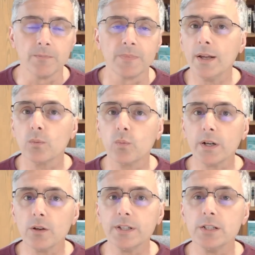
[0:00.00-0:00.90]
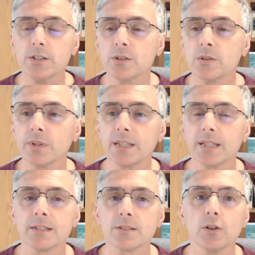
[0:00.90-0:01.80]
What we're going to do
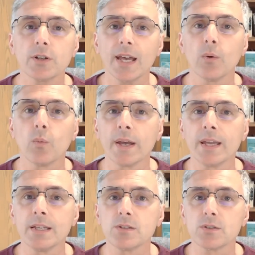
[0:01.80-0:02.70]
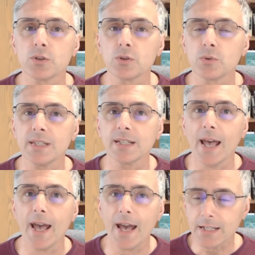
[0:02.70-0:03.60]
is look at ways to get
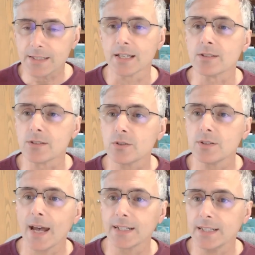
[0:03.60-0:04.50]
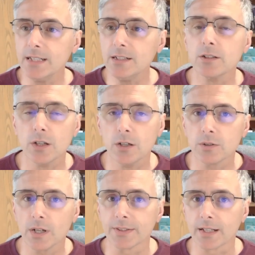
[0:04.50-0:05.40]
access to that hidden
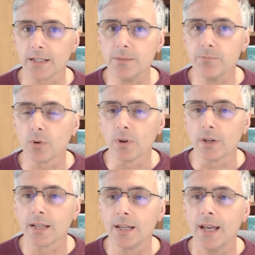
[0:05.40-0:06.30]
code on the clipboard.